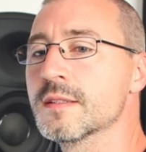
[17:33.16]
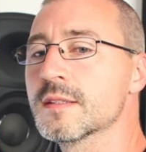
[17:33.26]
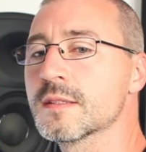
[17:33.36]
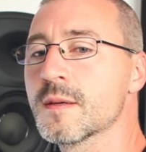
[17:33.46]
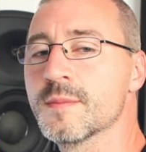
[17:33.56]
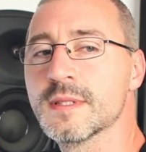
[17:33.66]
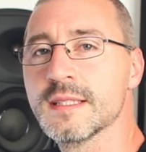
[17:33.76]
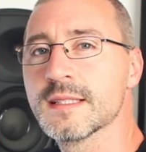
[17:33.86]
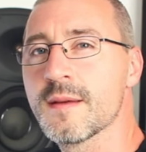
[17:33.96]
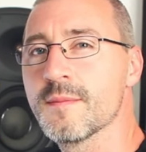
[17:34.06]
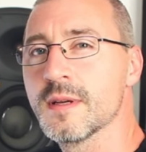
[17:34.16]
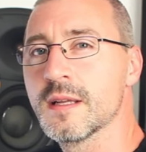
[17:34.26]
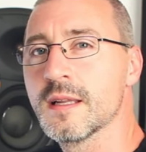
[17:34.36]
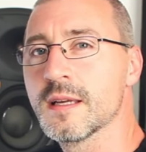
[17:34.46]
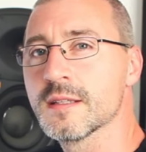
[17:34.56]
Somebody sent me
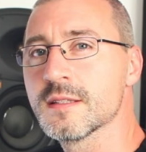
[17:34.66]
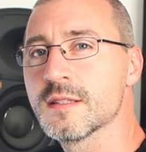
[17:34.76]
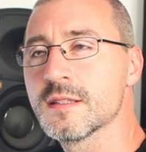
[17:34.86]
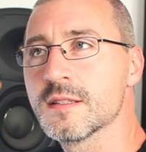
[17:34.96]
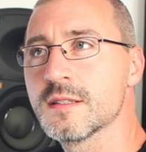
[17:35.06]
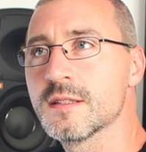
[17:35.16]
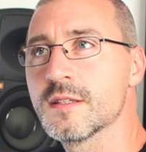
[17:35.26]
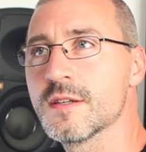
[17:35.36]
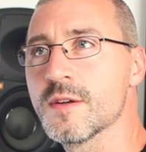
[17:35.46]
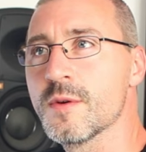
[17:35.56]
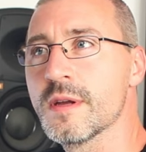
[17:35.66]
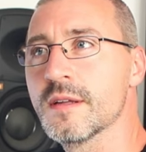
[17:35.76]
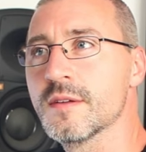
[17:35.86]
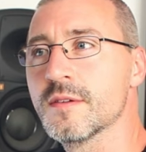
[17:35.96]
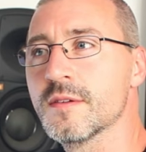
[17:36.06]
a link to
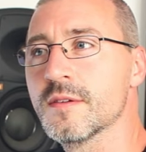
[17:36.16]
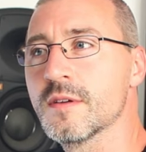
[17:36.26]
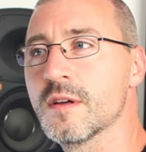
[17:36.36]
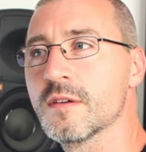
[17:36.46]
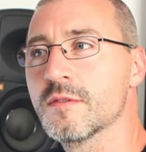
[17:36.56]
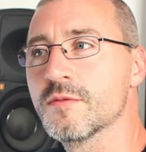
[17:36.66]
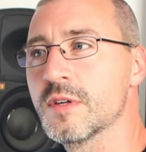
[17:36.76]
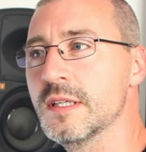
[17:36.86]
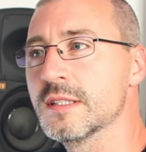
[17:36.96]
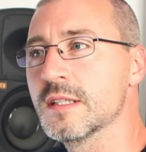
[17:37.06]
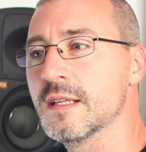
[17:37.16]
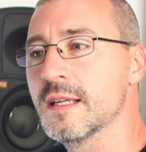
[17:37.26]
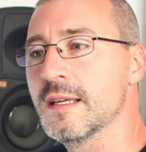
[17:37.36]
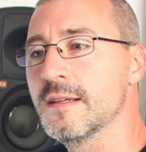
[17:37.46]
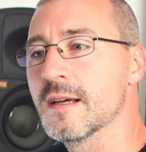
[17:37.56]
it
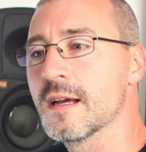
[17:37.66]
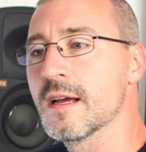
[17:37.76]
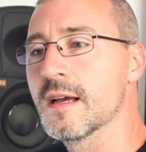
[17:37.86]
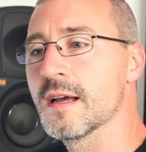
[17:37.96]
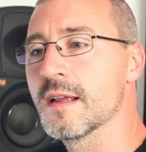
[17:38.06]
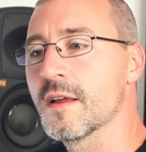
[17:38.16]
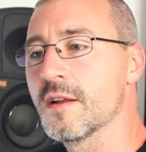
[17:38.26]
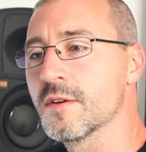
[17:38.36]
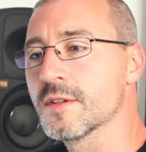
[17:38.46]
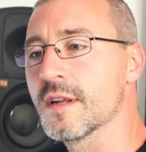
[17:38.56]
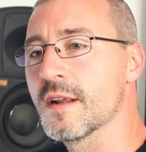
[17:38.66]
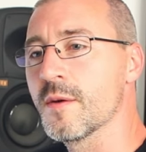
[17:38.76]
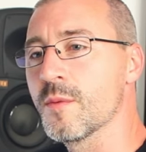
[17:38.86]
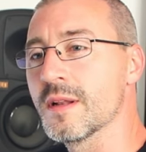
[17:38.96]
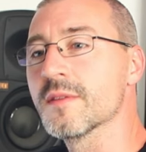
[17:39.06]
recently and I looked at
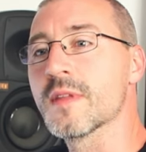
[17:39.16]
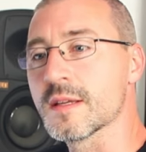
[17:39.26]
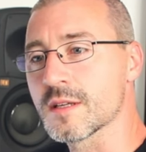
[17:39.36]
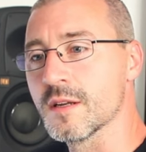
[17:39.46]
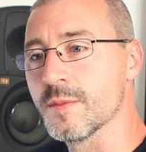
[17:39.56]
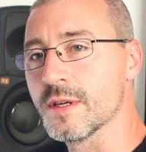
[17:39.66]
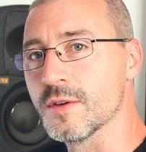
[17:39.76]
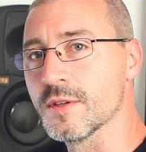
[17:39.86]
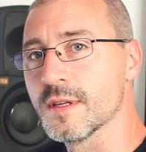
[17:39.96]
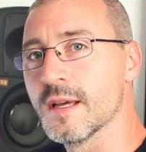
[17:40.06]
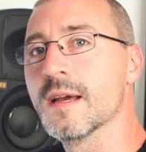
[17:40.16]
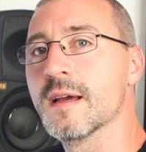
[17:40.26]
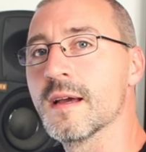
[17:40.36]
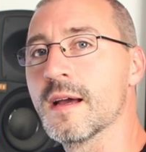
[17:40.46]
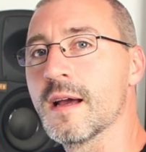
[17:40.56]
it and went, that's going to be good.
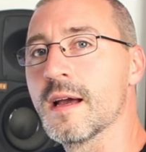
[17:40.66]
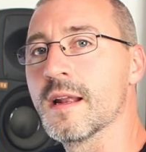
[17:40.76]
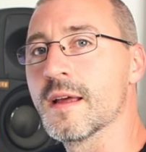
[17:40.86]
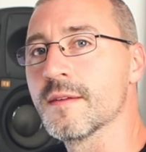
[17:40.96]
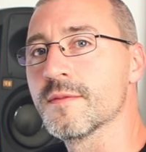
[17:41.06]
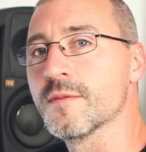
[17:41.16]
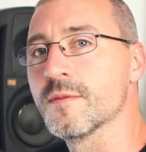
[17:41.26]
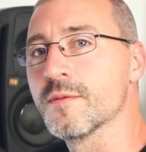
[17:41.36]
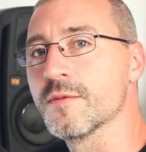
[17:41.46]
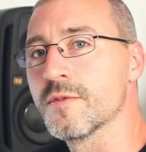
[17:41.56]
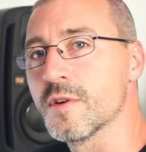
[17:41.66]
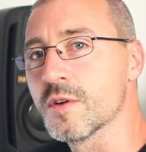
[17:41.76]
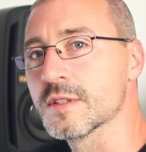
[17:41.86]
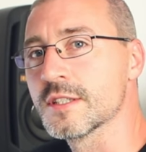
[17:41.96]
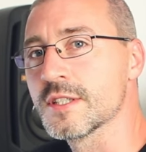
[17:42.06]
And I
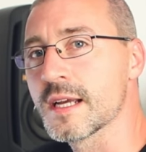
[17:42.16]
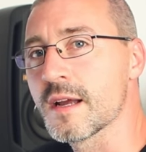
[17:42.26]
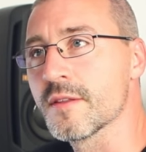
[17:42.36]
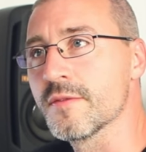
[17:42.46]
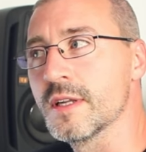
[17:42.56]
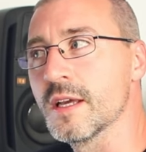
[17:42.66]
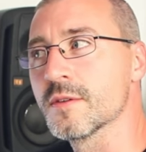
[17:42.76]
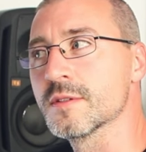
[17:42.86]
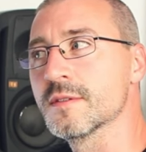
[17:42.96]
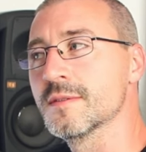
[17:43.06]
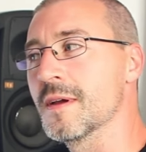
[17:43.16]
forgot to check out the videos.